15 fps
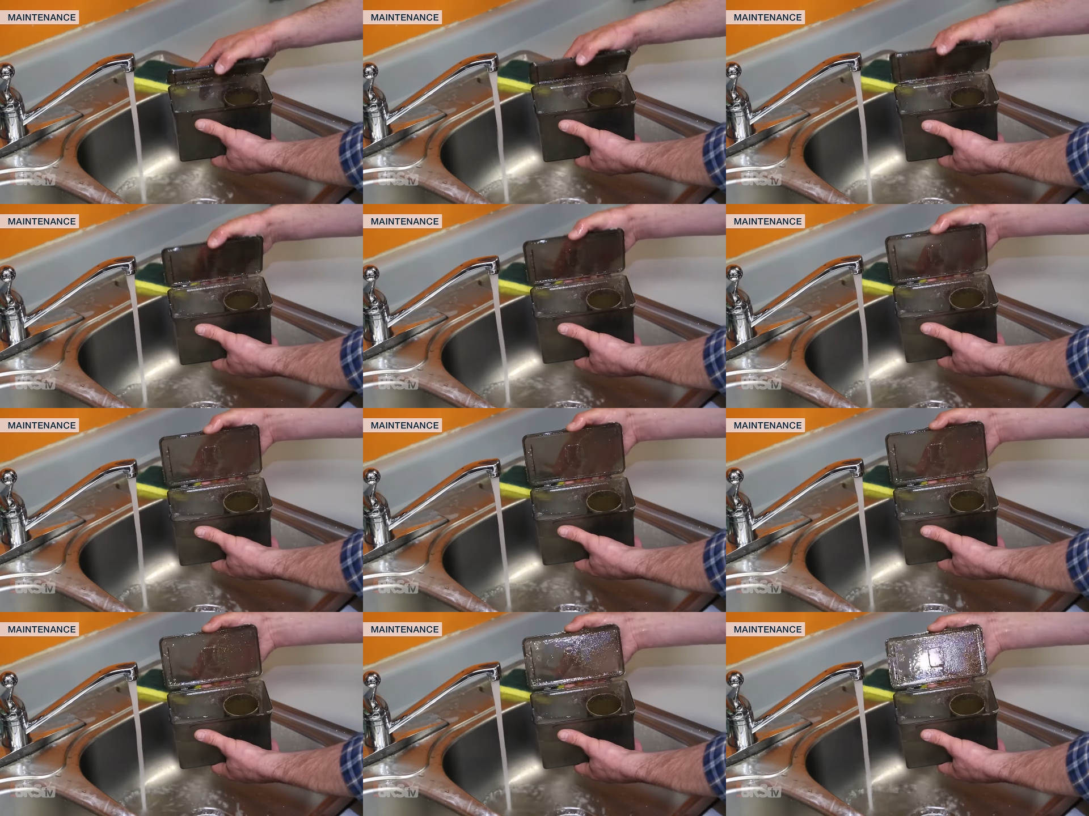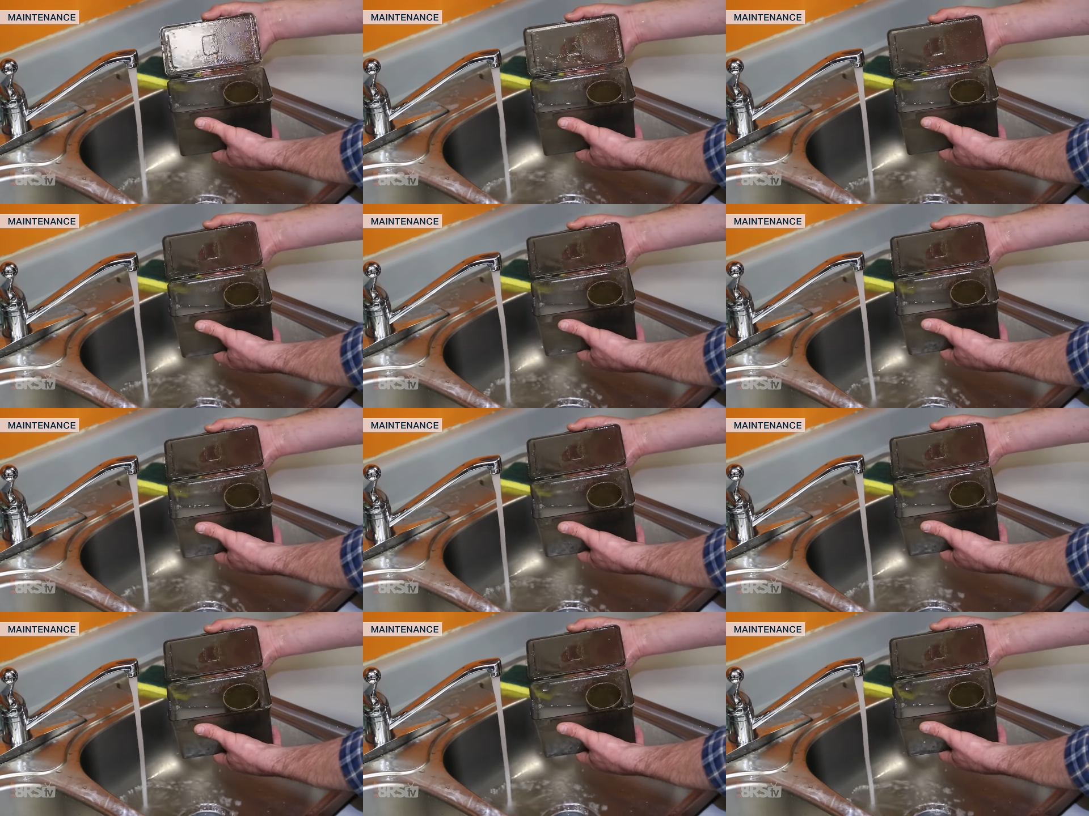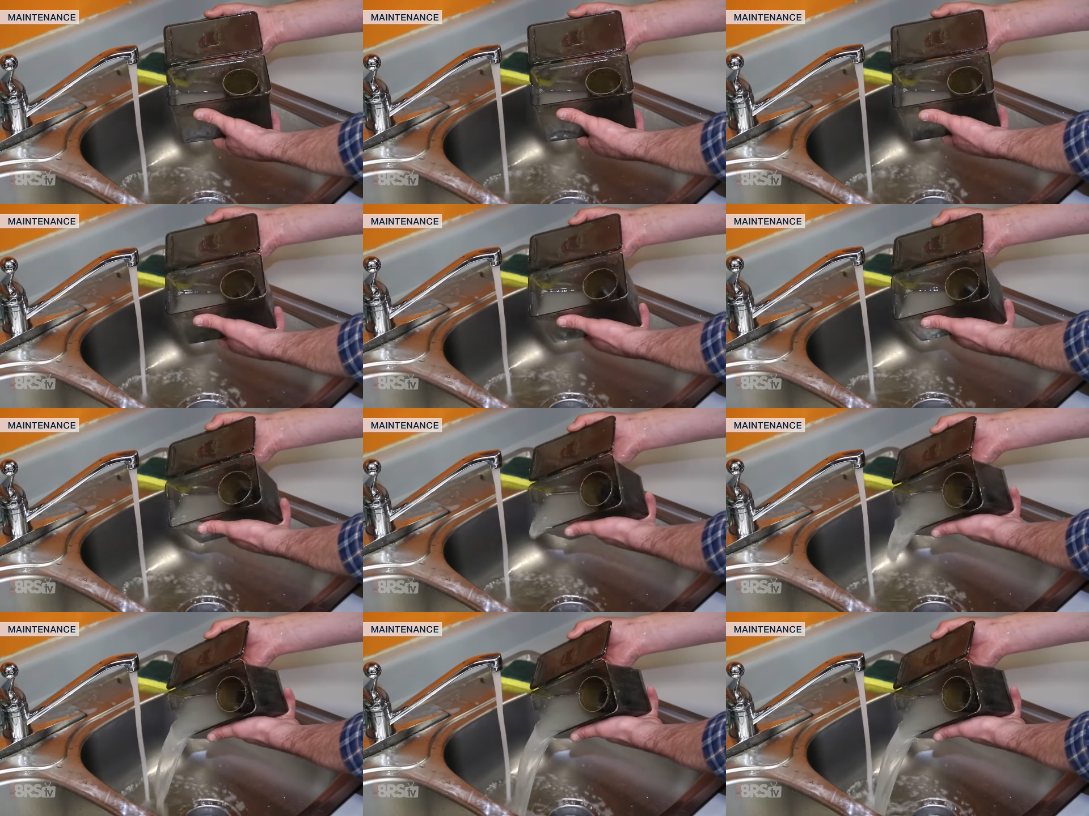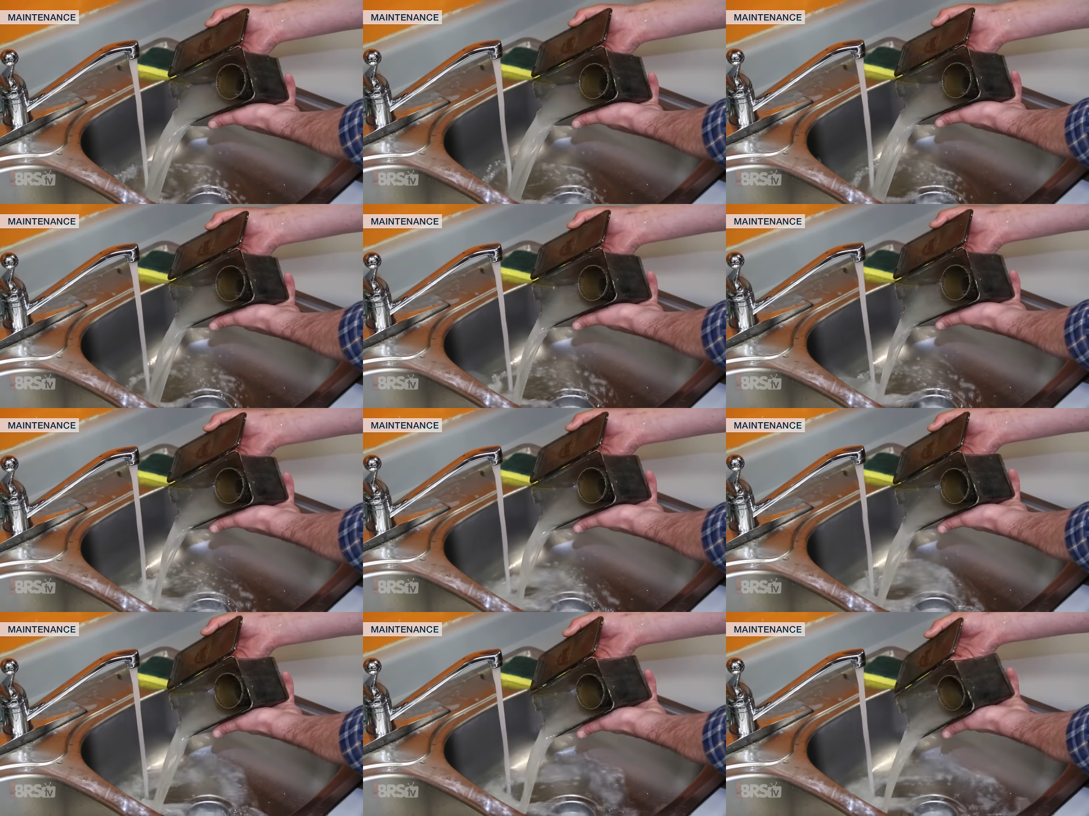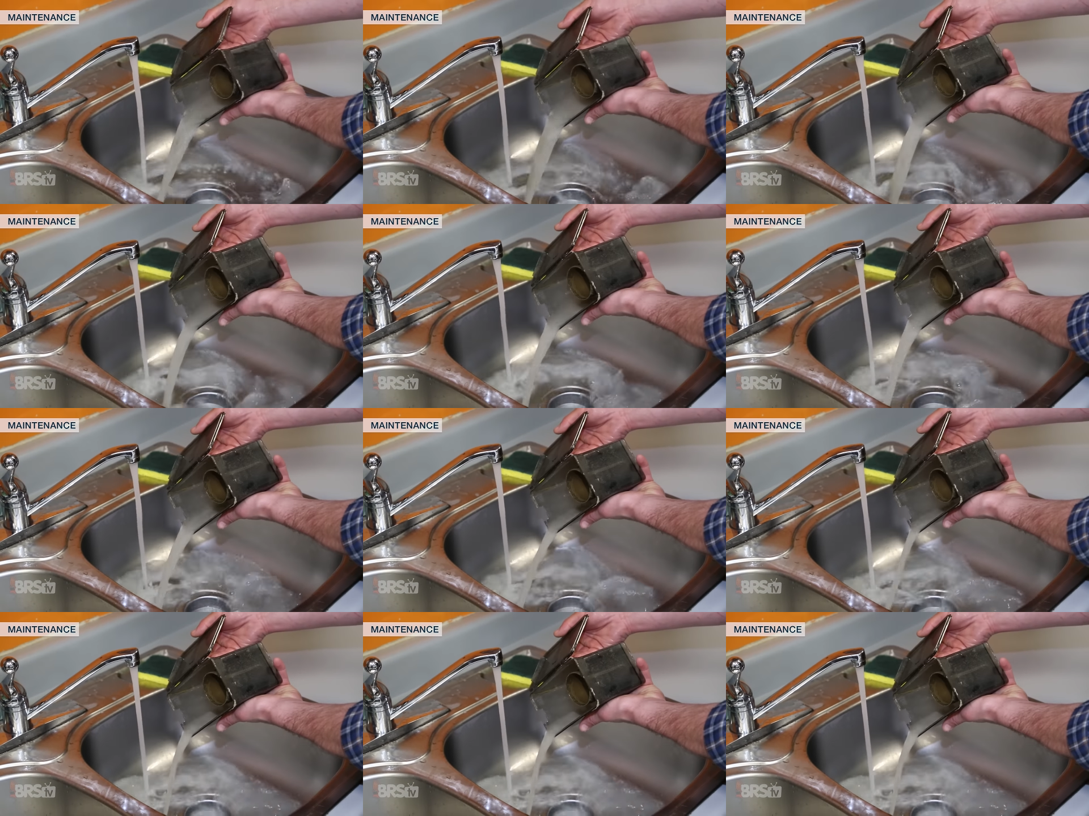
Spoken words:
Nobody's mouth can be seen.